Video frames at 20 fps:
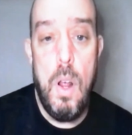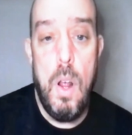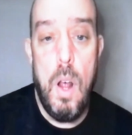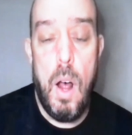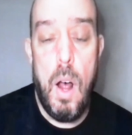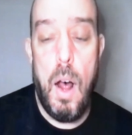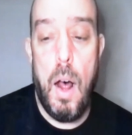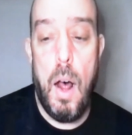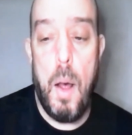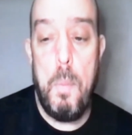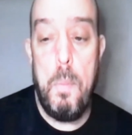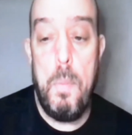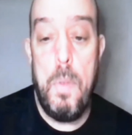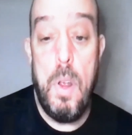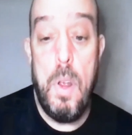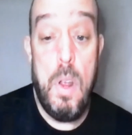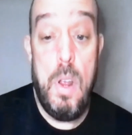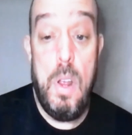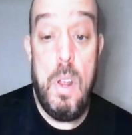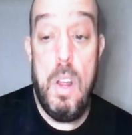Um,
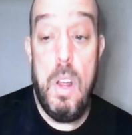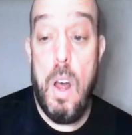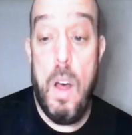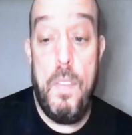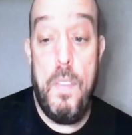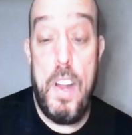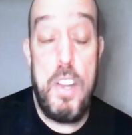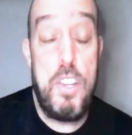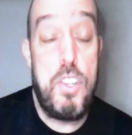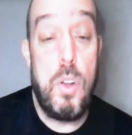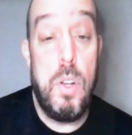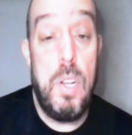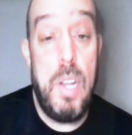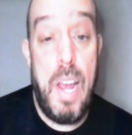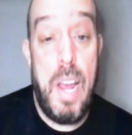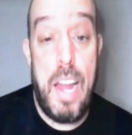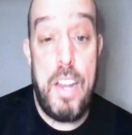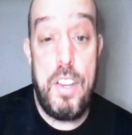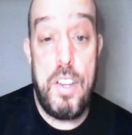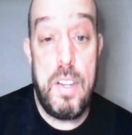Eventually,
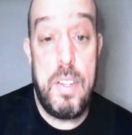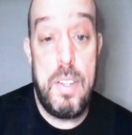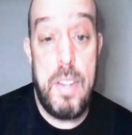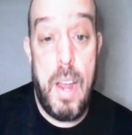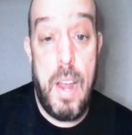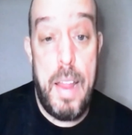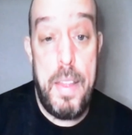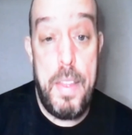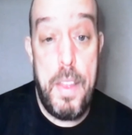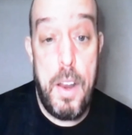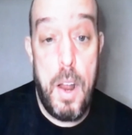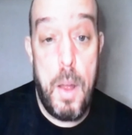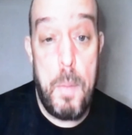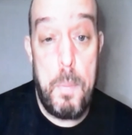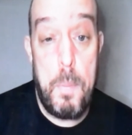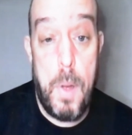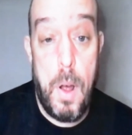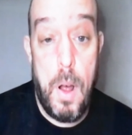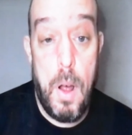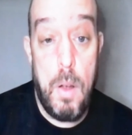I just ended up
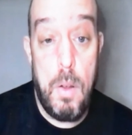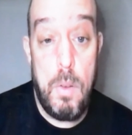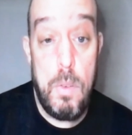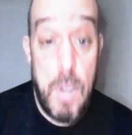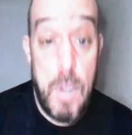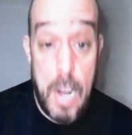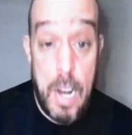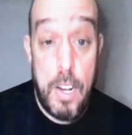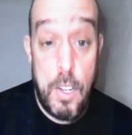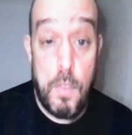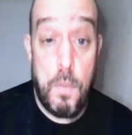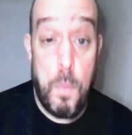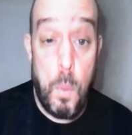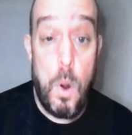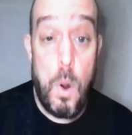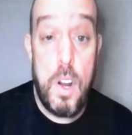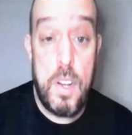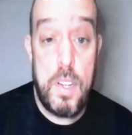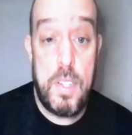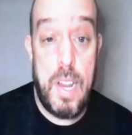getting
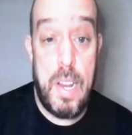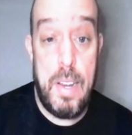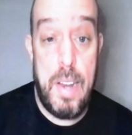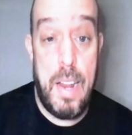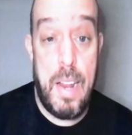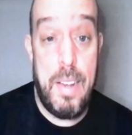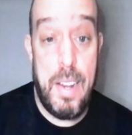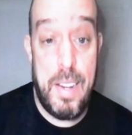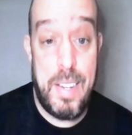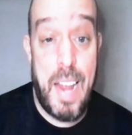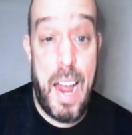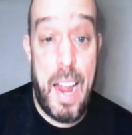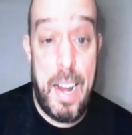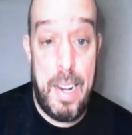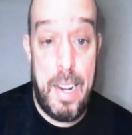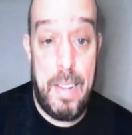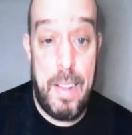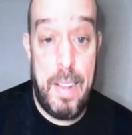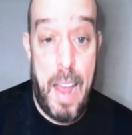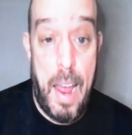divorced and then
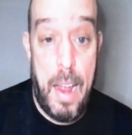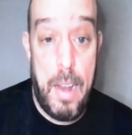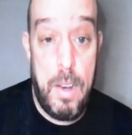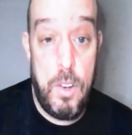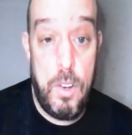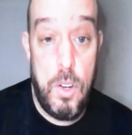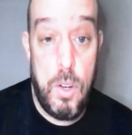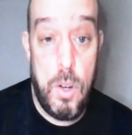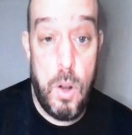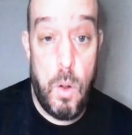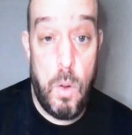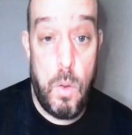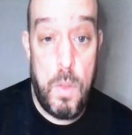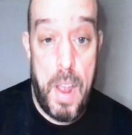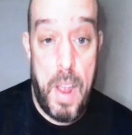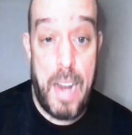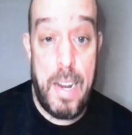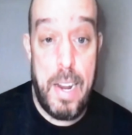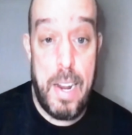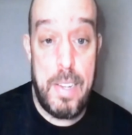deciding that that
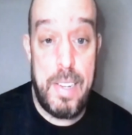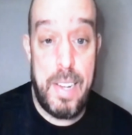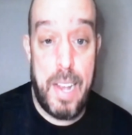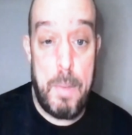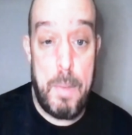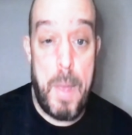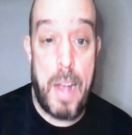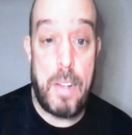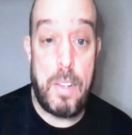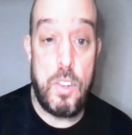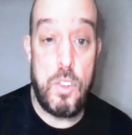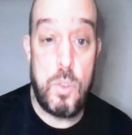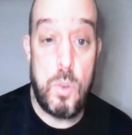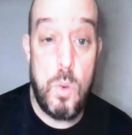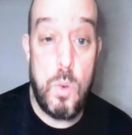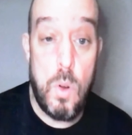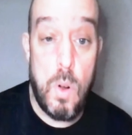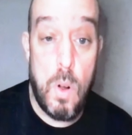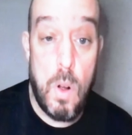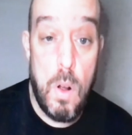I needed to get back to
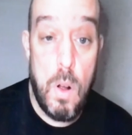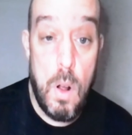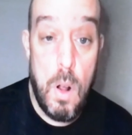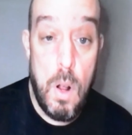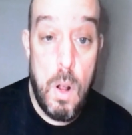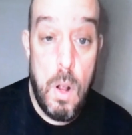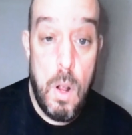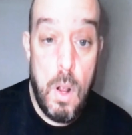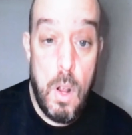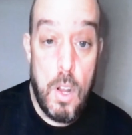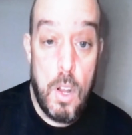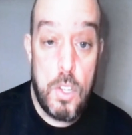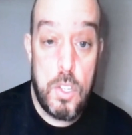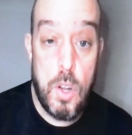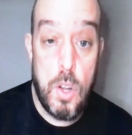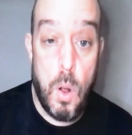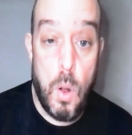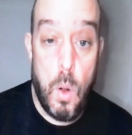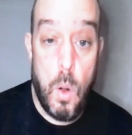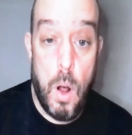school.
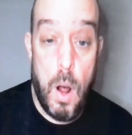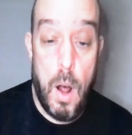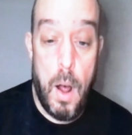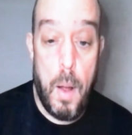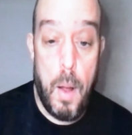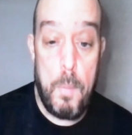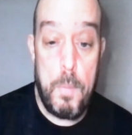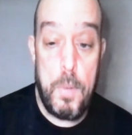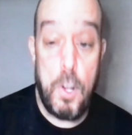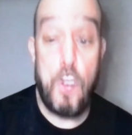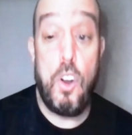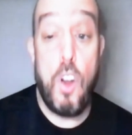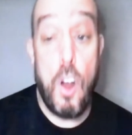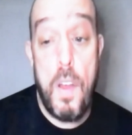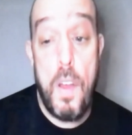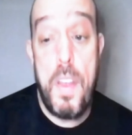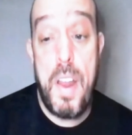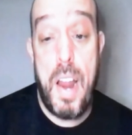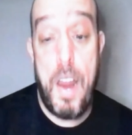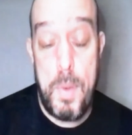So the
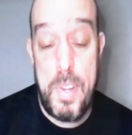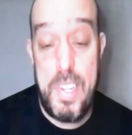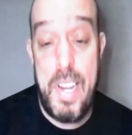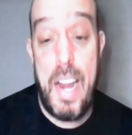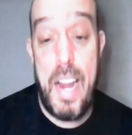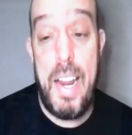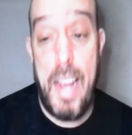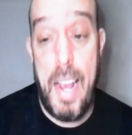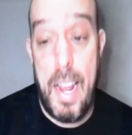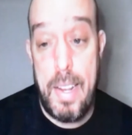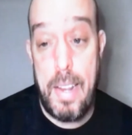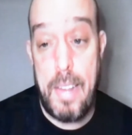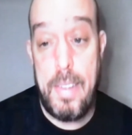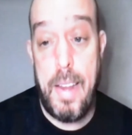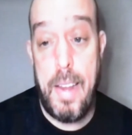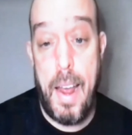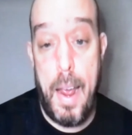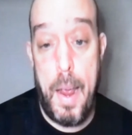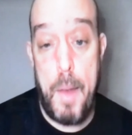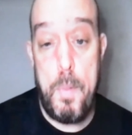girl that I was dating at the
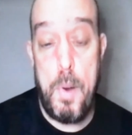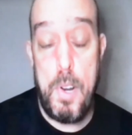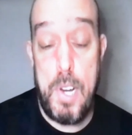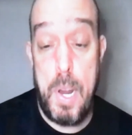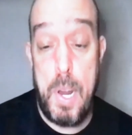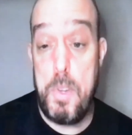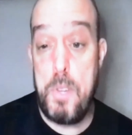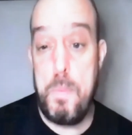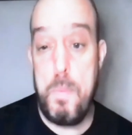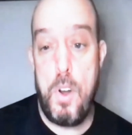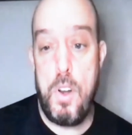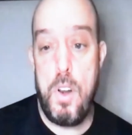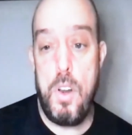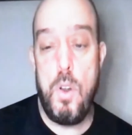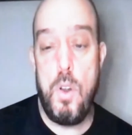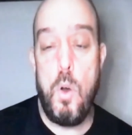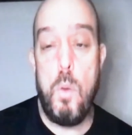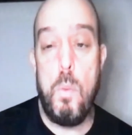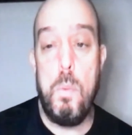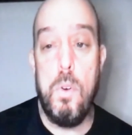time, her name is Myrna
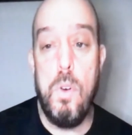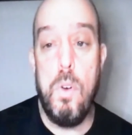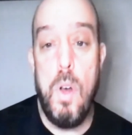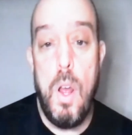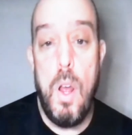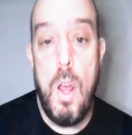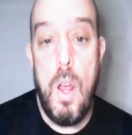Noble.